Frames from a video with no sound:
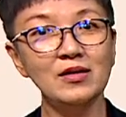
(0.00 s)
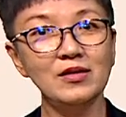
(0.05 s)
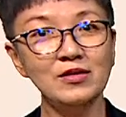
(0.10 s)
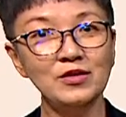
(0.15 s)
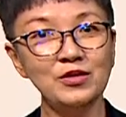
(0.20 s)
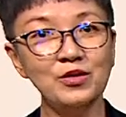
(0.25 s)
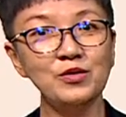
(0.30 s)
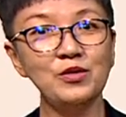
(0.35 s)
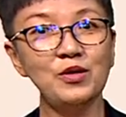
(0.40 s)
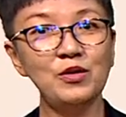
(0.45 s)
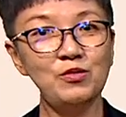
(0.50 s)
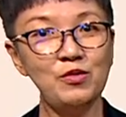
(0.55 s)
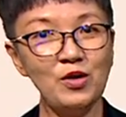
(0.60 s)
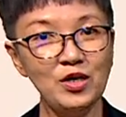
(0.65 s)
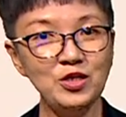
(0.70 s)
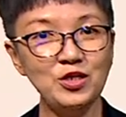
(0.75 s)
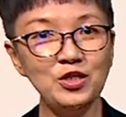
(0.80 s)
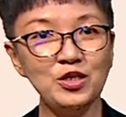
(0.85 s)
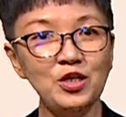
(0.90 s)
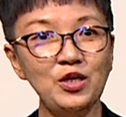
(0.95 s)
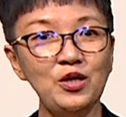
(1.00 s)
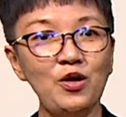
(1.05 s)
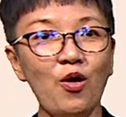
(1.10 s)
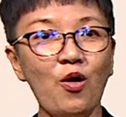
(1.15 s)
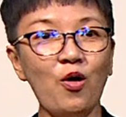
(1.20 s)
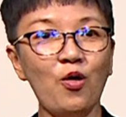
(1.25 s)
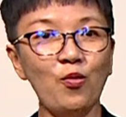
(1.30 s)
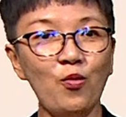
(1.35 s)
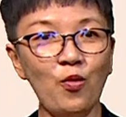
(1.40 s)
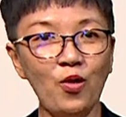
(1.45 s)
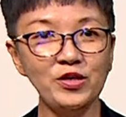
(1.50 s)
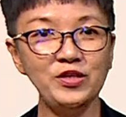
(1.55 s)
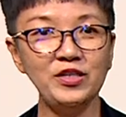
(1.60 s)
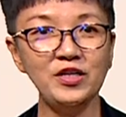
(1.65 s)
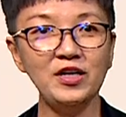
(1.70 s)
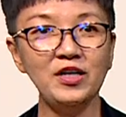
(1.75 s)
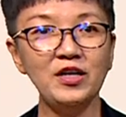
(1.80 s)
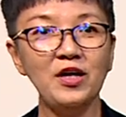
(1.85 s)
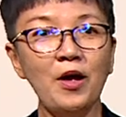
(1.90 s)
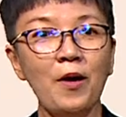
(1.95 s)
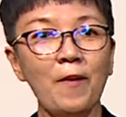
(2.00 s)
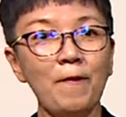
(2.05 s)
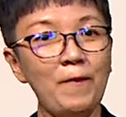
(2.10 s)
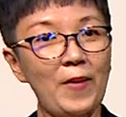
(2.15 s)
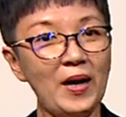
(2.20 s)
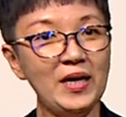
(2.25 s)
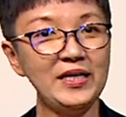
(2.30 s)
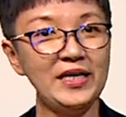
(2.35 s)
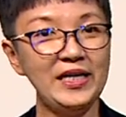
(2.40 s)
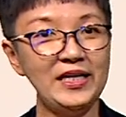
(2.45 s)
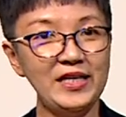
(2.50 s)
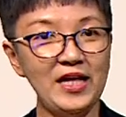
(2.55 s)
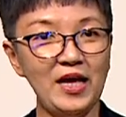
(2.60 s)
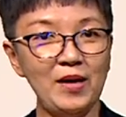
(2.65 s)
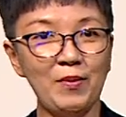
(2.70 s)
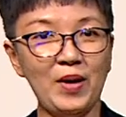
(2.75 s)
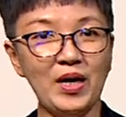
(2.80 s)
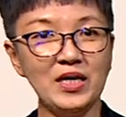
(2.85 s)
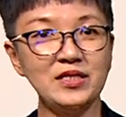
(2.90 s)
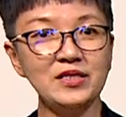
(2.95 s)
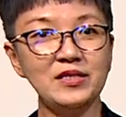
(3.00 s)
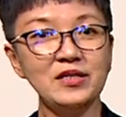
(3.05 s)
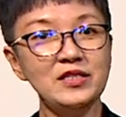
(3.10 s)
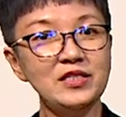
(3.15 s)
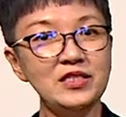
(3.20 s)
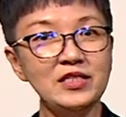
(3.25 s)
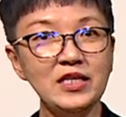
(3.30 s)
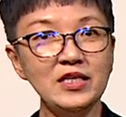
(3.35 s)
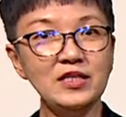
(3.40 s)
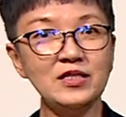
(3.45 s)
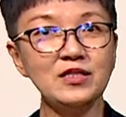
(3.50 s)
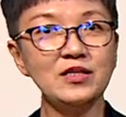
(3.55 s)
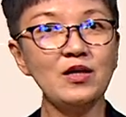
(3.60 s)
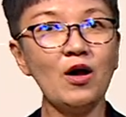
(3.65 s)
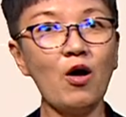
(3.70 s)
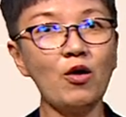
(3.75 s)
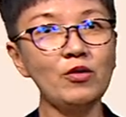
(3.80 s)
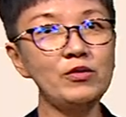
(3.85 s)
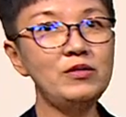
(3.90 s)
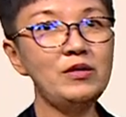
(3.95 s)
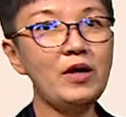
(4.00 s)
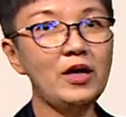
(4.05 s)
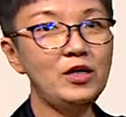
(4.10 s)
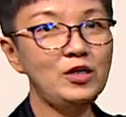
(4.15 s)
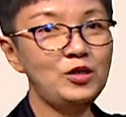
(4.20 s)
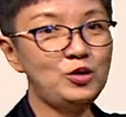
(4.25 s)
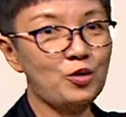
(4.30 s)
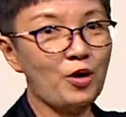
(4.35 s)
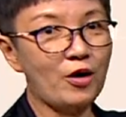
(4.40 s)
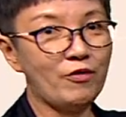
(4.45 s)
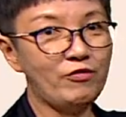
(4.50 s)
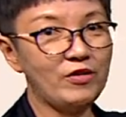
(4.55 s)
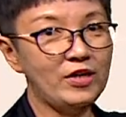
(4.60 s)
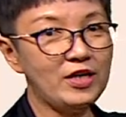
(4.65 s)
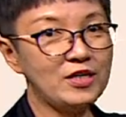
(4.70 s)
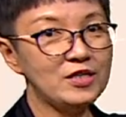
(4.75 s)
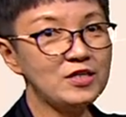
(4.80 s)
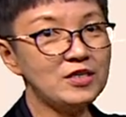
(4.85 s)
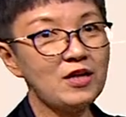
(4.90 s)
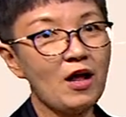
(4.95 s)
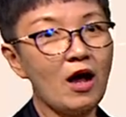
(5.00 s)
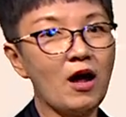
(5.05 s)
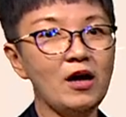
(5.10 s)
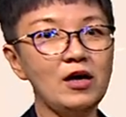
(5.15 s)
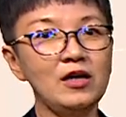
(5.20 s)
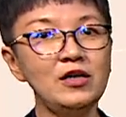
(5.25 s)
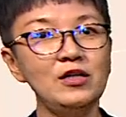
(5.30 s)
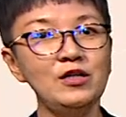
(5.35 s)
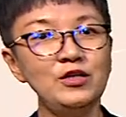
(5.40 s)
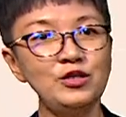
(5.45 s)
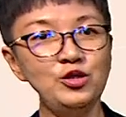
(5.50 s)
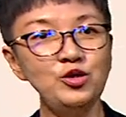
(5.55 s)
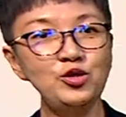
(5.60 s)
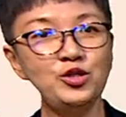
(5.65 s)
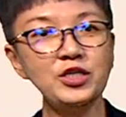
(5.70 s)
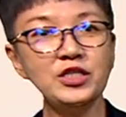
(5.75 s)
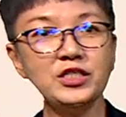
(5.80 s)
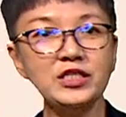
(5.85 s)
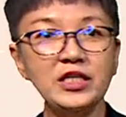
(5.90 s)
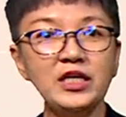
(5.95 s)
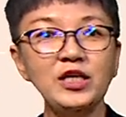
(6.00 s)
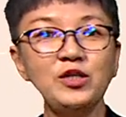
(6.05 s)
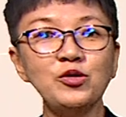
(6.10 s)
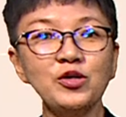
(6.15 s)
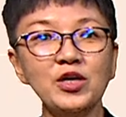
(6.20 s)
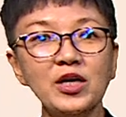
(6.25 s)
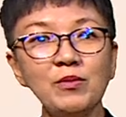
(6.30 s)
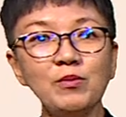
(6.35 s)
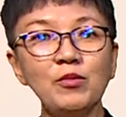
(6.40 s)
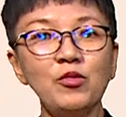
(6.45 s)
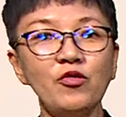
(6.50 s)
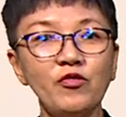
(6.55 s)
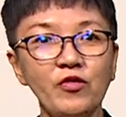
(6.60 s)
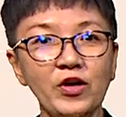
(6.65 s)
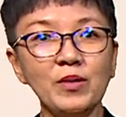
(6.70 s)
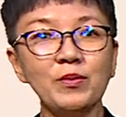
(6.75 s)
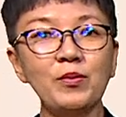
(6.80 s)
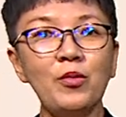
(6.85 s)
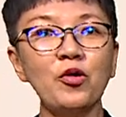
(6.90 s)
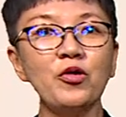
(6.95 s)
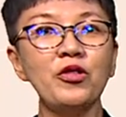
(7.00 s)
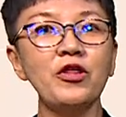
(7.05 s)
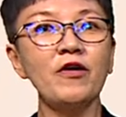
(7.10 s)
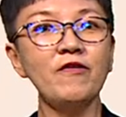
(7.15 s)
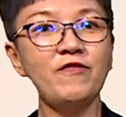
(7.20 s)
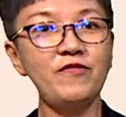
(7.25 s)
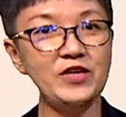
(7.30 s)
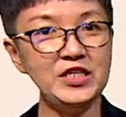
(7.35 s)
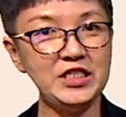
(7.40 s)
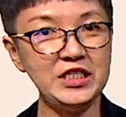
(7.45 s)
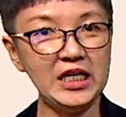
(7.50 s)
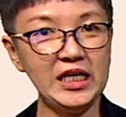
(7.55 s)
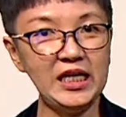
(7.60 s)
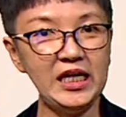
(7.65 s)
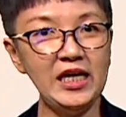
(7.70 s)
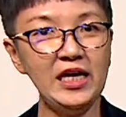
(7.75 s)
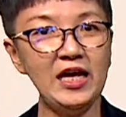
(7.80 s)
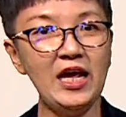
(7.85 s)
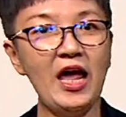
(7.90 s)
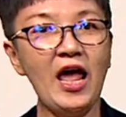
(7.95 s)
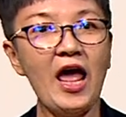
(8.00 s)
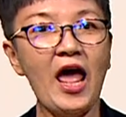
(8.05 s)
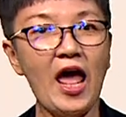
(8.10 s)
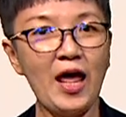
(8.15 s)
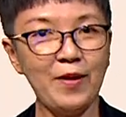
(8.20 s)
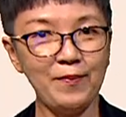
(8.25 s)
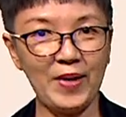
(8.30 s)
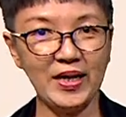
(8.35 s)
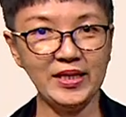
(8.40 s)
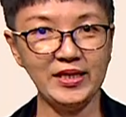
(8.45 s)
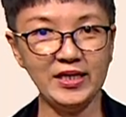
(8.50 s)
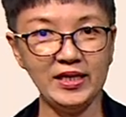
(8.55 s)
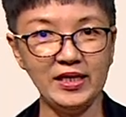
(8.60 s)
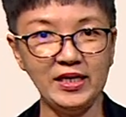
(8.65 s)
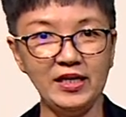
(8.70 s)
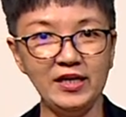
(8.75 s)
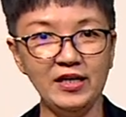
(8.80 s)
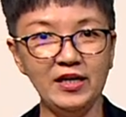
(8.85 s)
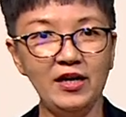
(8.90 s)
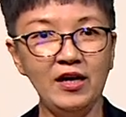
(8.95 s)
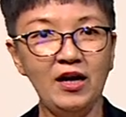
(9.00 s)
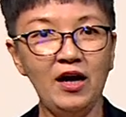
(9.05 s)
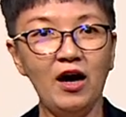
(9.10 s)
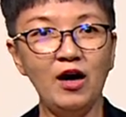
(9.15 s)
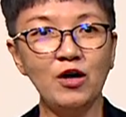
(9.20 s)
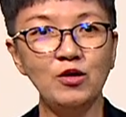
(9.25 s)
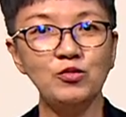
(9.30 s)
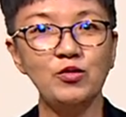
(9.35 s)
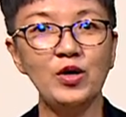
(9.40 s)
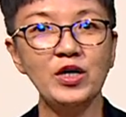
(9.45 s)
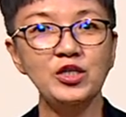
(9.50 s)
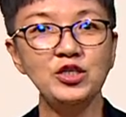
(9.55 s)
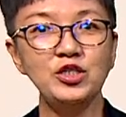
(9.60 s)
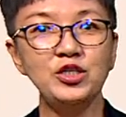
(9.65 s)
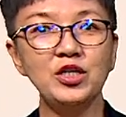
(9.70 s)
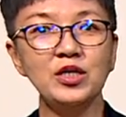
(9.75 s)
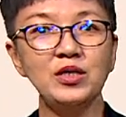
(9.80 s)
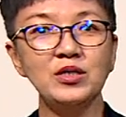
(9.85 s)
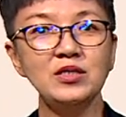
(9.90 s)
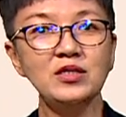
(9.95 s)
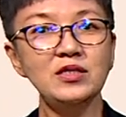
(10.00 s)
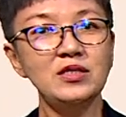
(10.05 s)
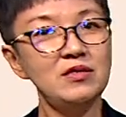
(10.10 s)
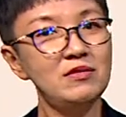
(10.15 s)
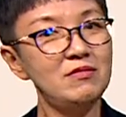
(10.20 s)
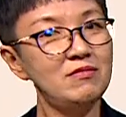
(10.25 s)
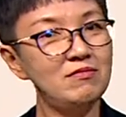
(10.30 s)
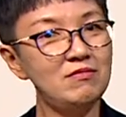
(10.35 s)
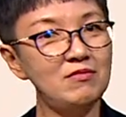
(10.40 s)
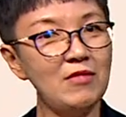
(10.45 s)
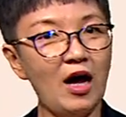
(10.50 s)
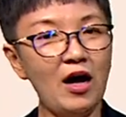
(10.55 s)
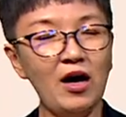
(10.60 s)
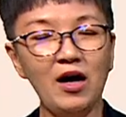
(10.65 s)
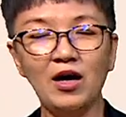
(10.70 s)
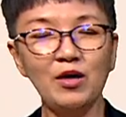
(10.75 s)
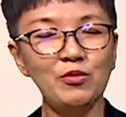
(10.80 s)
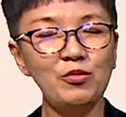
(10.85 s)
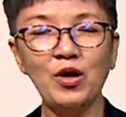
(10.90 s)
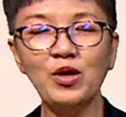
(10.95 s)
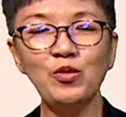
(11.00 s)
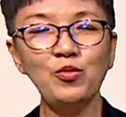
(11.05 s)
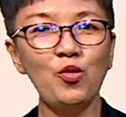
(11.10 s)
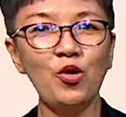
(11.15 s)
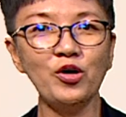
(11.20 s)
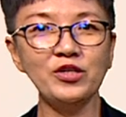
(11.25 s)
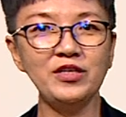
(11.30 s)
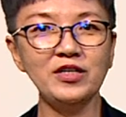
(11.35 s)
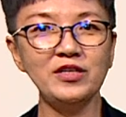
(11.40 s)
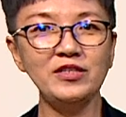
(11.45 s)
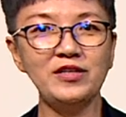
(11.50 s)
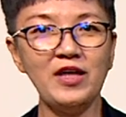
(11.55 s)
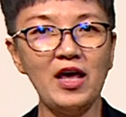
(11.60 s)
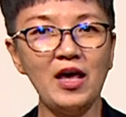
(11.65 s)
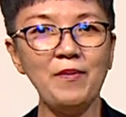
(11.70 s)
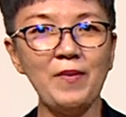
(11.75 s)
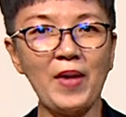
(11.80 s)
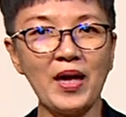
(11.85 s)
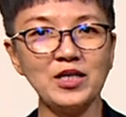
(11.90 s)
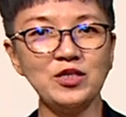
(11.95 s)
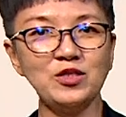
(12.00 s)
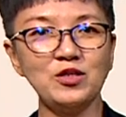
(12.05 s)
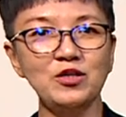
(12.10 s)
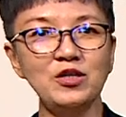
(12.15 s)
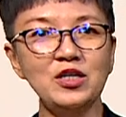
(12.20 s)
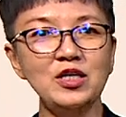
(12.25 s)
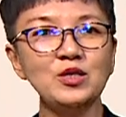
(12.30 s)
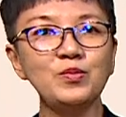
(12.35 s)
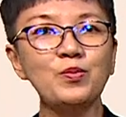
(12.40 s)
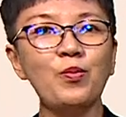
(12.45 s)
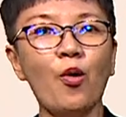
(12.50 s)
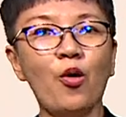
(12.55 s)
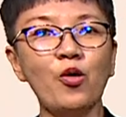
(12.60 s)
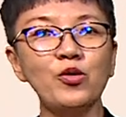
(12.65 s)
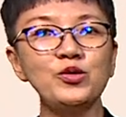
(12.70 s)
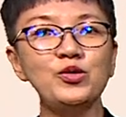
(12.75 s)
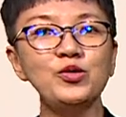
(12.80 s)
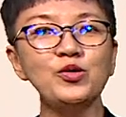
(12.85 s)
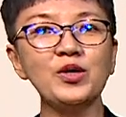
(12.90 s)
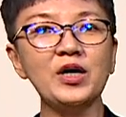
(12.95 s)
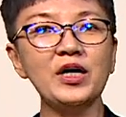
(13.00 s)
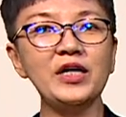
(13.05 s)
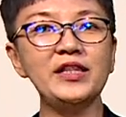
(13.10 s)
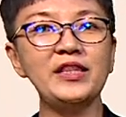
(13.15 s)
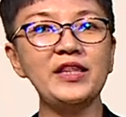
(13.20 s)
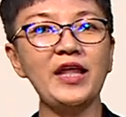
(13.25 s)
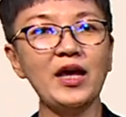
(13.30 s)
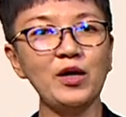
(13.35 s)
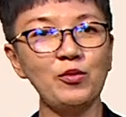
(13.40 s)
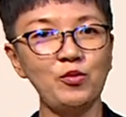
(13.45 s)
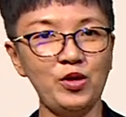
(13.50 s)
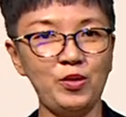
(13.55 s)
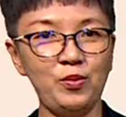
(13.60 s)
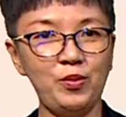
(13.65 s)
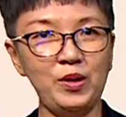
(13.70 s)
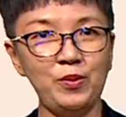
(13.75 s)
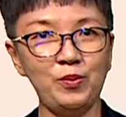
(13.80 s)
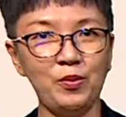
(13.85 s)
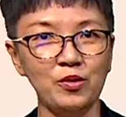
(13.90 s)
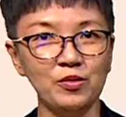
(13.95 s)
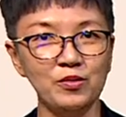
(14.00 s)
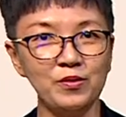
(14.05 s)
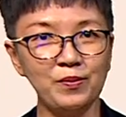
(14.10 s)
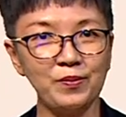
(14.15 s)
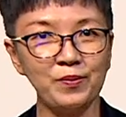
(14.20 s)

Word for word: So the Ren Shen or water monkey day master sits on a traveling star. You just need to keep moving, both physically and mentally. A Ren Shen uh, a Ren water daymaster is born to connect with people.